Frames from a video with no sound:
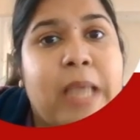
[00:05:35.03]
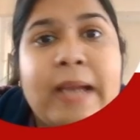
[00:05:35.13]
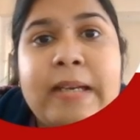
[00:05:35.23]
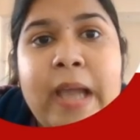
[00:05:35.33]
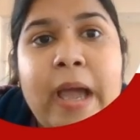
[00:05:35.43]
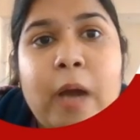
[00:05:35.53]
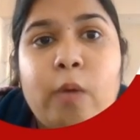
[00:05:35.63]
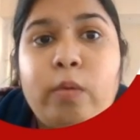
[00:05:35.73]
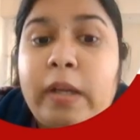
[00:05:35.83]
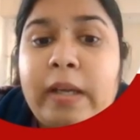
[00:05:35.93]
a
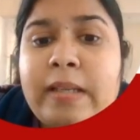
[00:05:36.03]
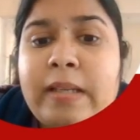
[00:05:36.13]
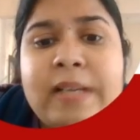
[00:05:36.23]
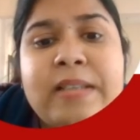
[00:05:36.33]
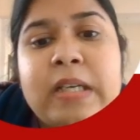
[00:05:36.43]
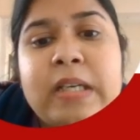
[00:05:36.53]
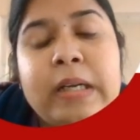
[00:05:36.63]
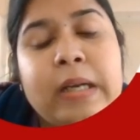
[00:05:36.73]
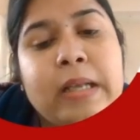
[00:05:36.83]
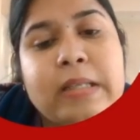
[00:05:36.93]
noun is
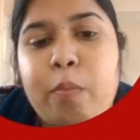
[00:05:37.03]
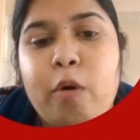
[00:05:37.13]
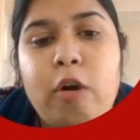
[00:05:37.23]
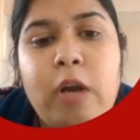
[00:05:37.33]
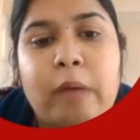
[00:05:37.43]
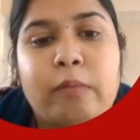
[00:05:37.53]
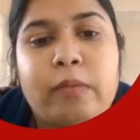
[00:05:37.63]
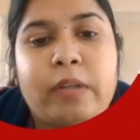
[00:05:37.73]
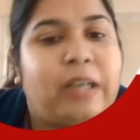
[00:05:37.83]
considered as a pronoun.